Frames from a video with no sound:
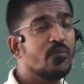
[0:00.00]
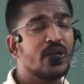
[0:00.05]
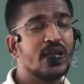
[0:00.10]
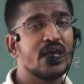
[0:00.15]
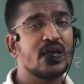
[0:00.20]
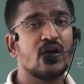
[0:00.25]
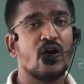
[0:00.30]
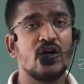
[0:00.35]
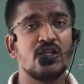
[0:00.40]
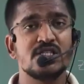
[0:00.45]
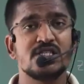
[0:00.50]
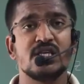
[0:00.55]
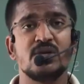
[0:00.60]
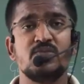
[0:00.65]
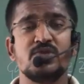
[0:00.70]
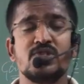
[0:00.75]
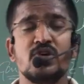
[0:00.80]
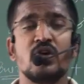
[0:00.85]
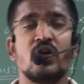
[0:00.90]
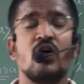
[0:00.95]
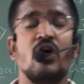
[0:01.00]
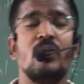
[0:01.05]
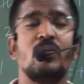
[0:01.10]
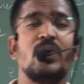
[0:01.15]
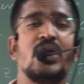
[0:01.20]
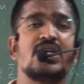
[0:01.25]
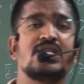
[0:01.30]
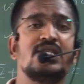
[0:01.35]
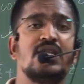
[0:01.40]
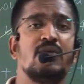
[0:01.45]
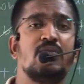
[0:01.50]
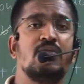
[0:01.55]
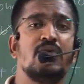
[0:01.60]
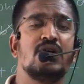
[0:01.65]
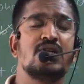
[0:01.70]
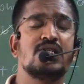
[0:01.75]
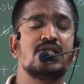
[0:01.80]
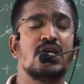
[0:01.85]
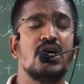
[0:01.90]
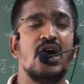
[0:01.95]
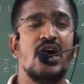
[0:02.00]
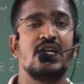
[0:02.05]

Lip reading: many concepts on complex numbers